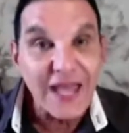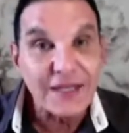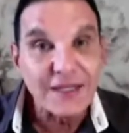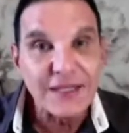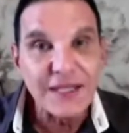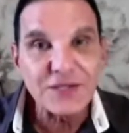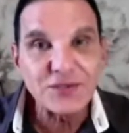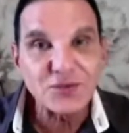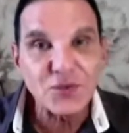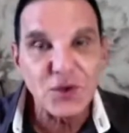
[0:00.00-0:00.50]

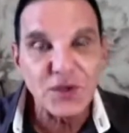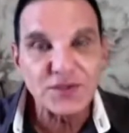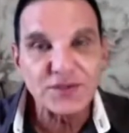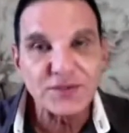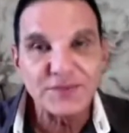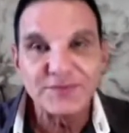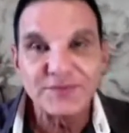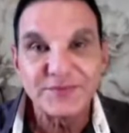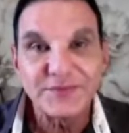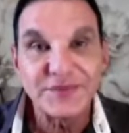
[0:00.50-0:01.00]
And guess
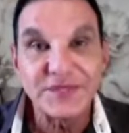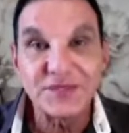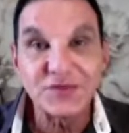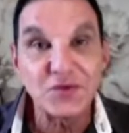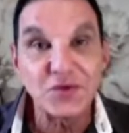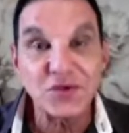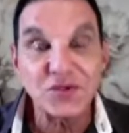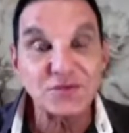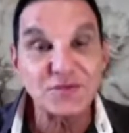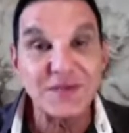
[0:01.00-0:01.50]
what?
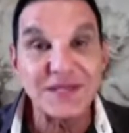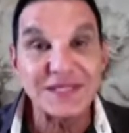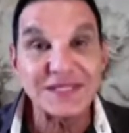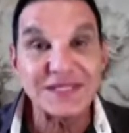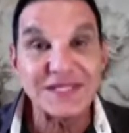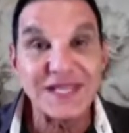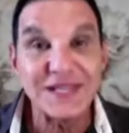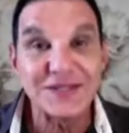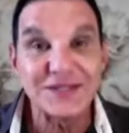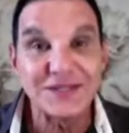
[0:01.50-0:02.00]
Didn't cost me a
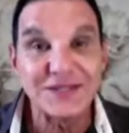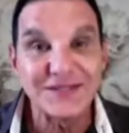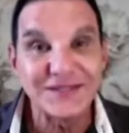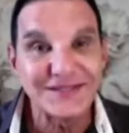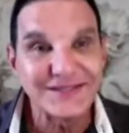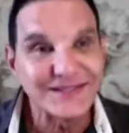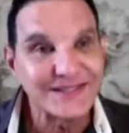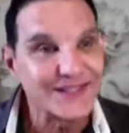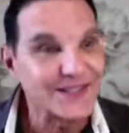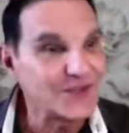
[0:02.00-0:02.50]
cent.
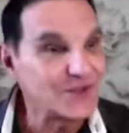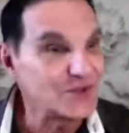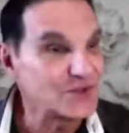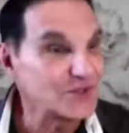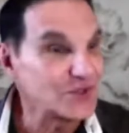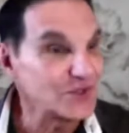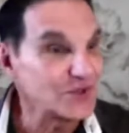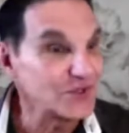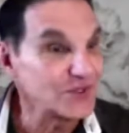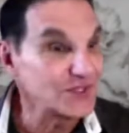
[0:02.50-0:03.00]

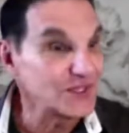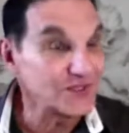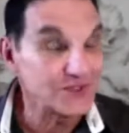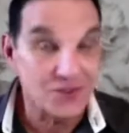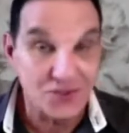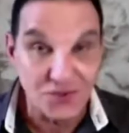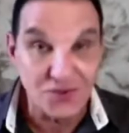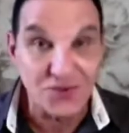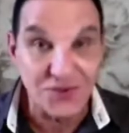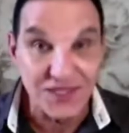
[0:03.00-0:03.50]
Insurance is
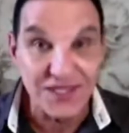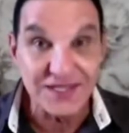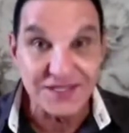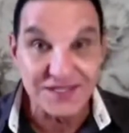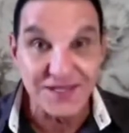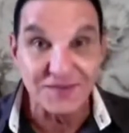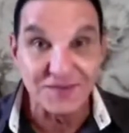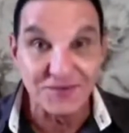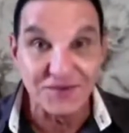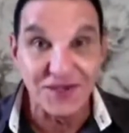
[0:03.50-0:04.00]
a good thing
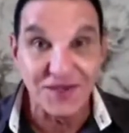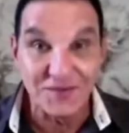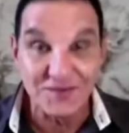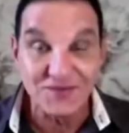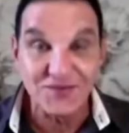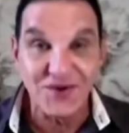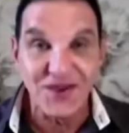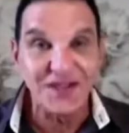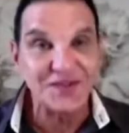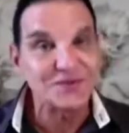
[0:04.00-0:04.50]

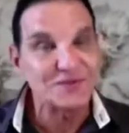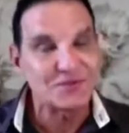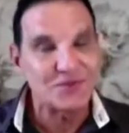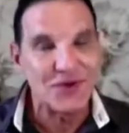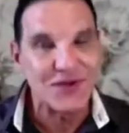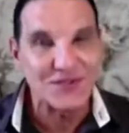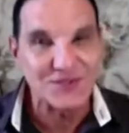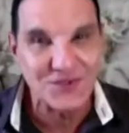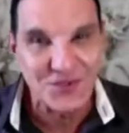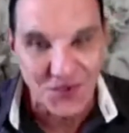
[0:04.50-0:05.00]
sometimes, right?
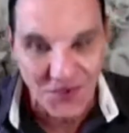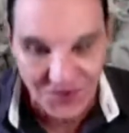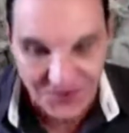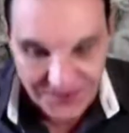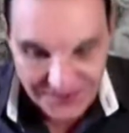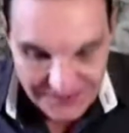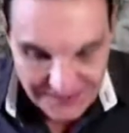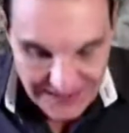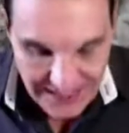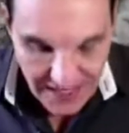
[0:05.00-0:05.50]
Praise God.
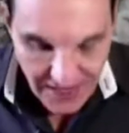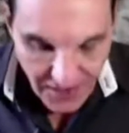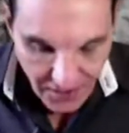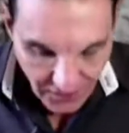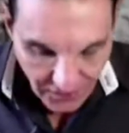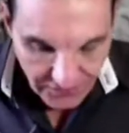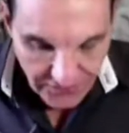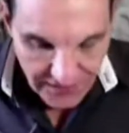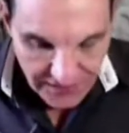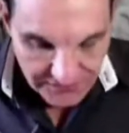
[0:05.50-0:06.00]

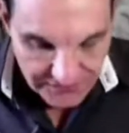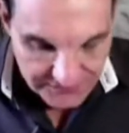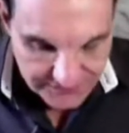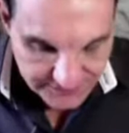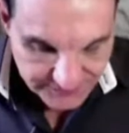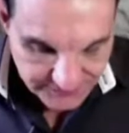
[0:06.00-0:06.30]
All right.